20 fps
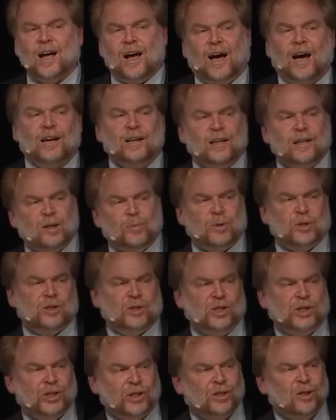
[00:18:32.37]
I need a
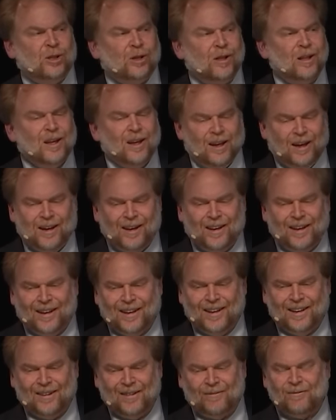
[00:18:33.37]
positional
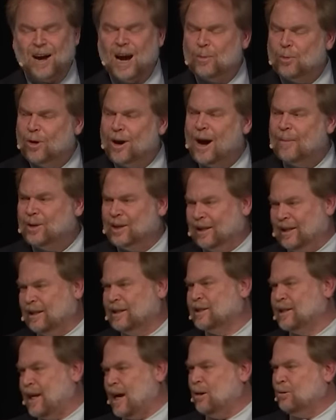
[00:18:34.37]
uh, fiber optic
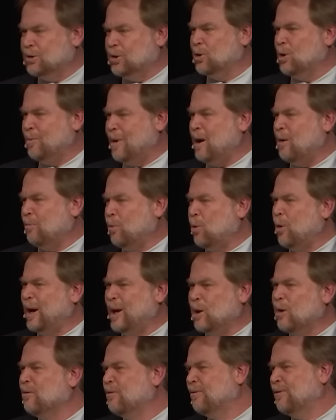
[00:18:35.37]
that's down to about zero point
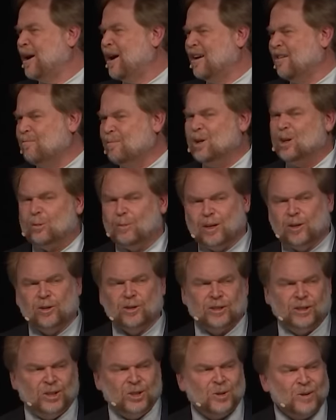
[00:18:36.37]
zero five millimeters.
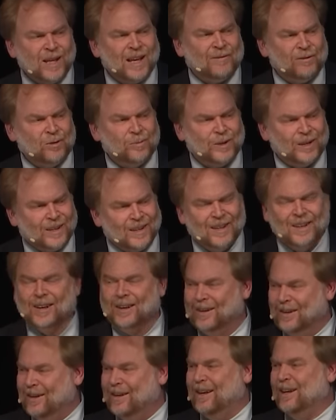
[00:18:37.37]
Can you do that for me?
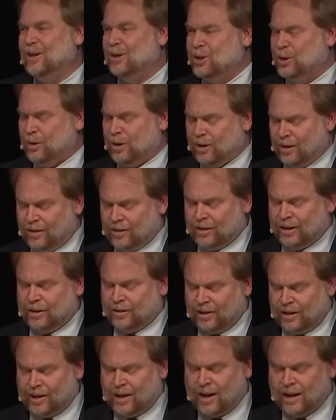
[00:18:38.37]
And as you heard earlier
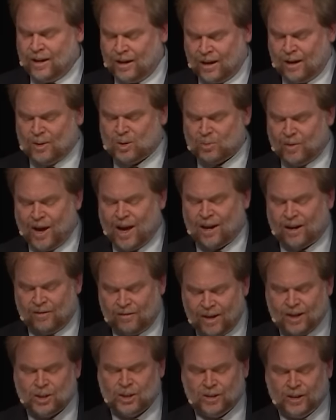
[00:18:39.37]
today, he comes back
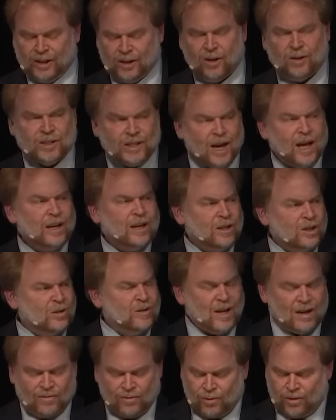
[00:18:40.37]
eventually and goes, yeah, I can do
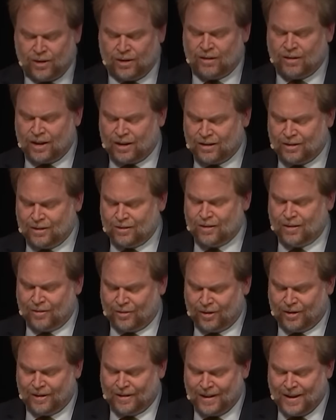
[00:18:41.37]
that for you. I can do that
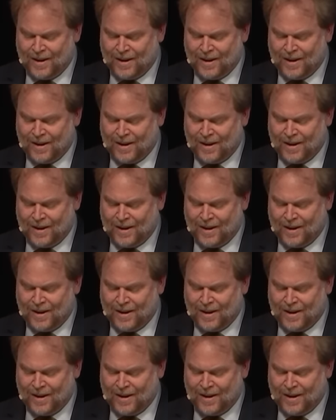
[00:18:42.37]
for you.